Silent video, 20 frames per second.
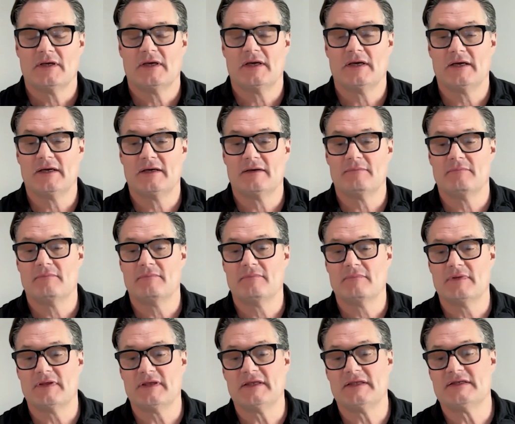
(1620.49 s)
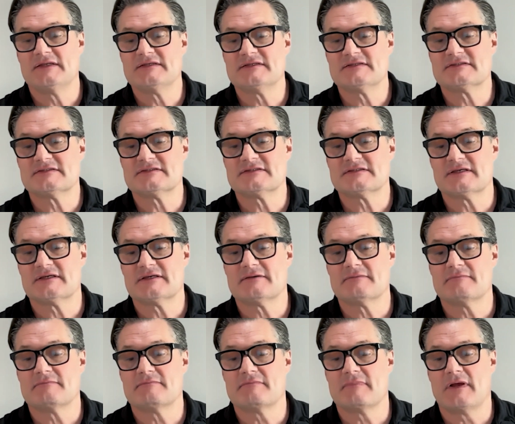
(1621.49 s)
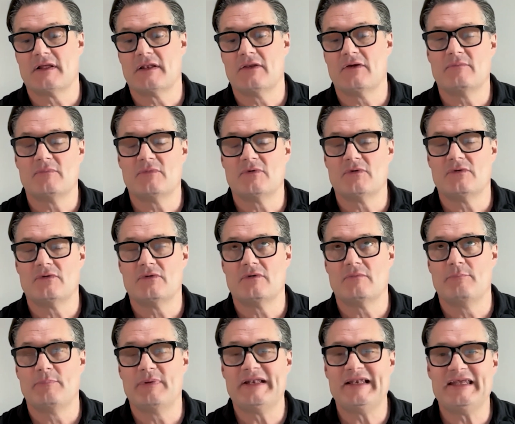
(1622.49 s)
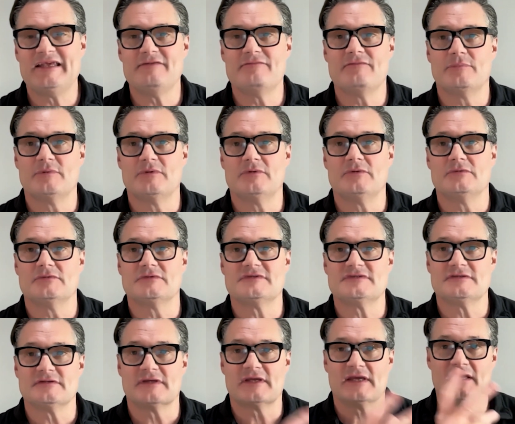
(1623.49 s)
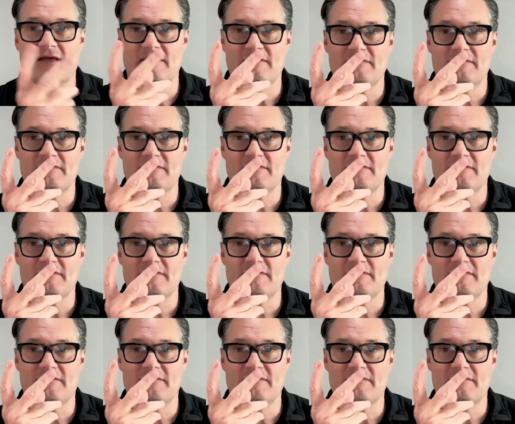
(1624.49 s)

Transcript: it is a lot more believable to get